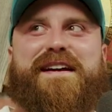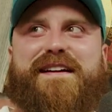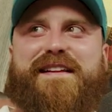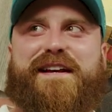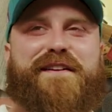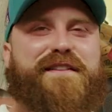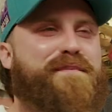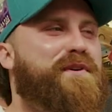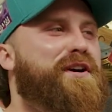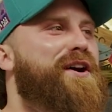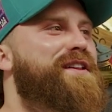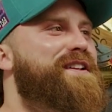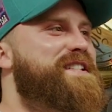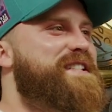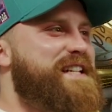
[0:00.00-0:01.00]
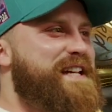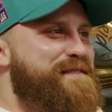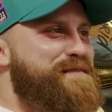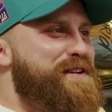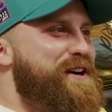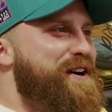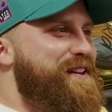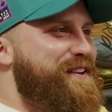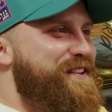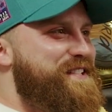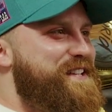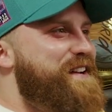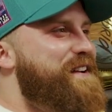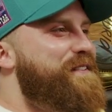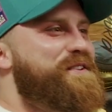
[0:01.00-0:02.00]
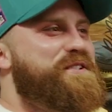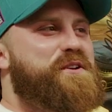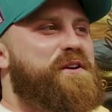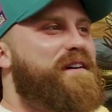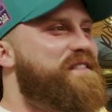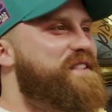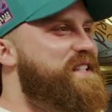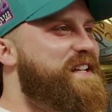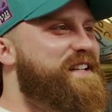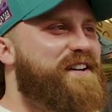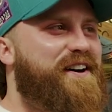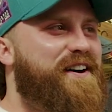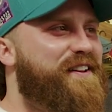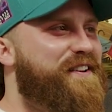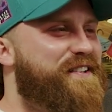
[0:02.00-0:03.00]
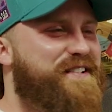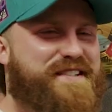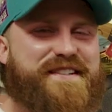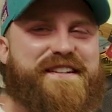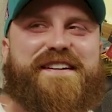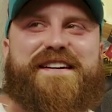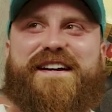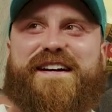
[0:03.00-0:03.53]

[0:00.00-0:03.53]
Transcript: they got them Coliseum dollars, UFC dollars. They'll get